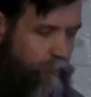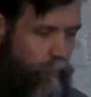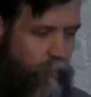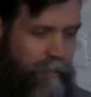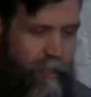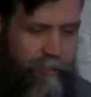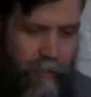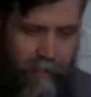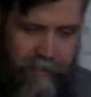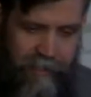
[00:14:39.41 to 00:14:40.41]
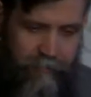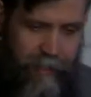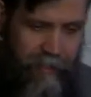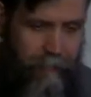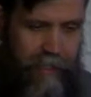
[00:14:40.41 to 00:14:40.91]
one of our targets has
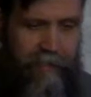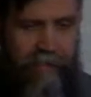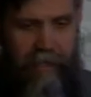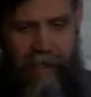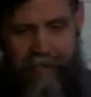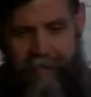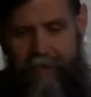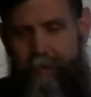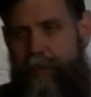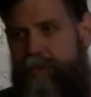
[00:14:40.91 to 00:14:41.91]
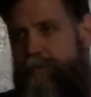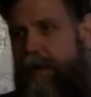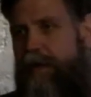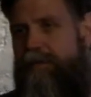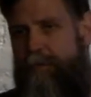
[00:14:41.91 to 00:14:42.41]
been to make this as simple as
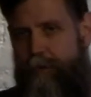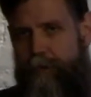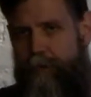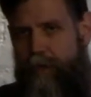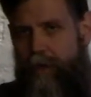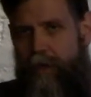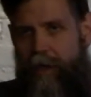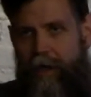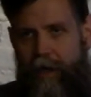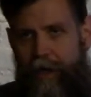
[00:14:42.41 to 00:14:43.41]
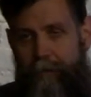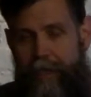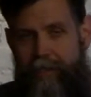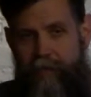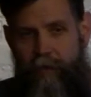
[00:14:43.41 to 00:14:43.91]
possible.
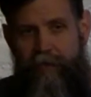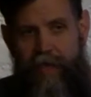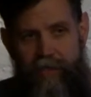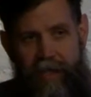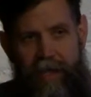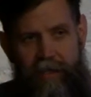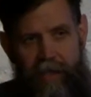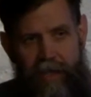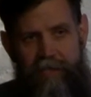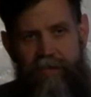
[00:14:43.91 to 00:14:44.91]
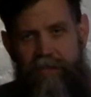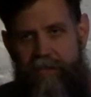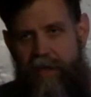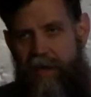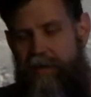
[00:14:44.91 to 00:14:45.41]
And so we've actually had a lot of
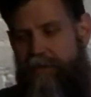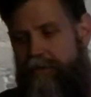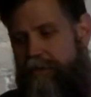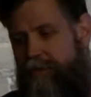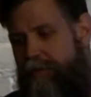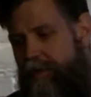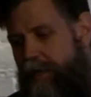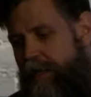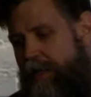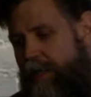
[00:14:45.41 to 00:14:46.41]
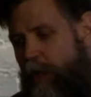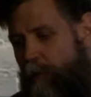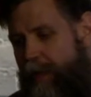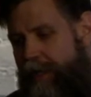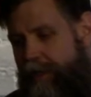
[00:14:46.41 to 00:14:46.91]
success
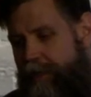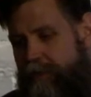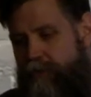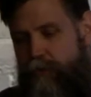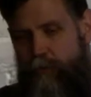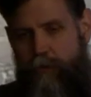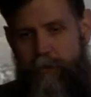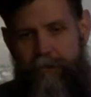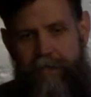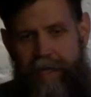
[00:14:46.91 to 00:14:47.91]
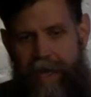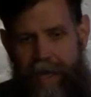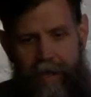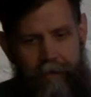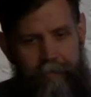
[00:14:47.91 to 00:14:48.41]
helping schools that
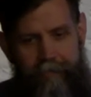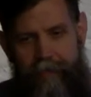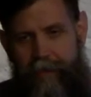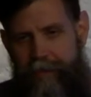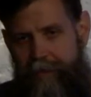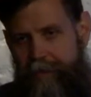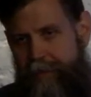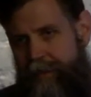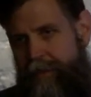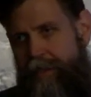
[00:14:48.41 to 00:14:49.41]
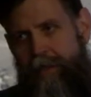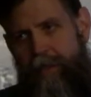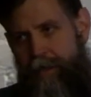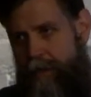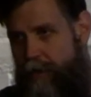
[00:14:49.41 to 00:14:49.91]
have
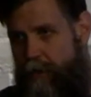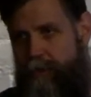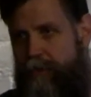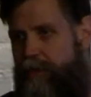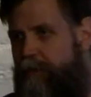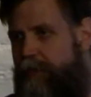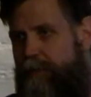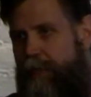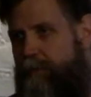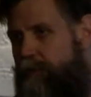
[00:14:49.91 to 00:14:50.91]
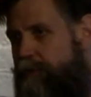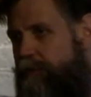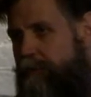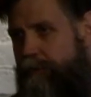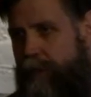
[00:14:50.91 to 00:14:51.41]
no security people
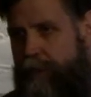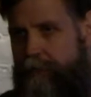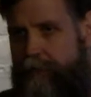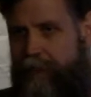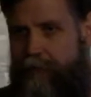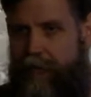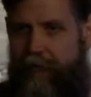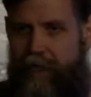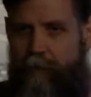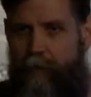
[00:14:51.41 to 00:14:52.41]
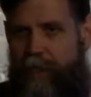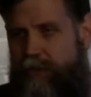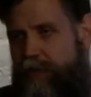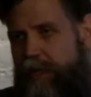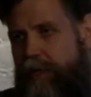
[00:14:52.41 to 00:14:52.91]
but they've got a network
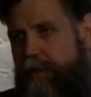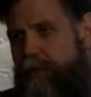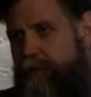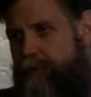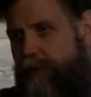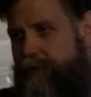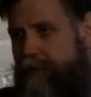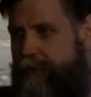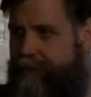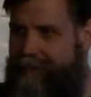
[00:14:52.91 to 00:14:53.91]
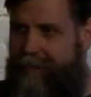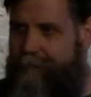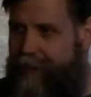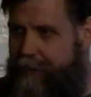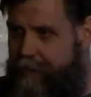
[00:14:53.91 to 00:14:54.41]
engineer who's also a
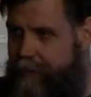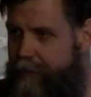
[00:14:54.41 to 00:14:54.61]
sysadmin,